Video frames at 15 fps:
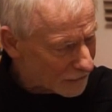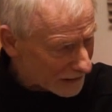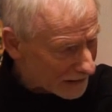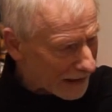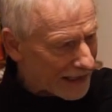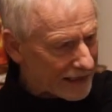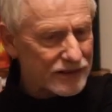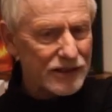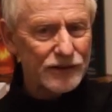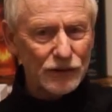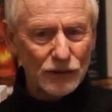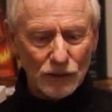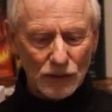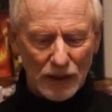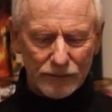would like to
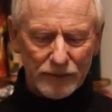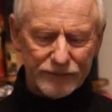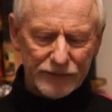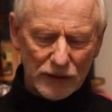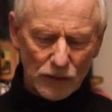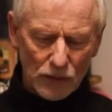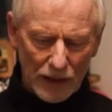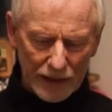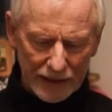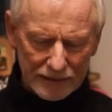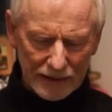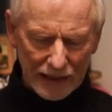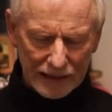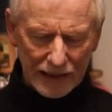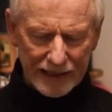do a review on it.
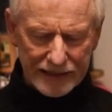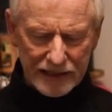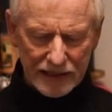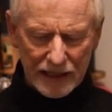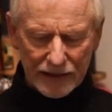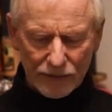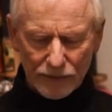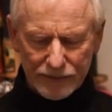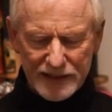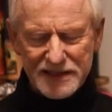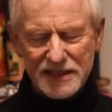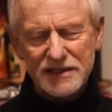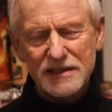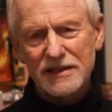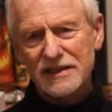I'd like to this
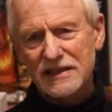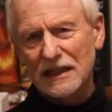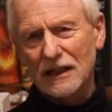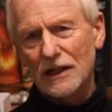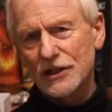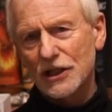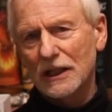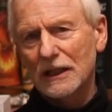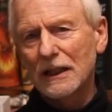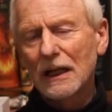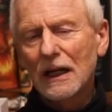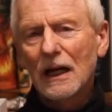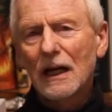is nostalgia.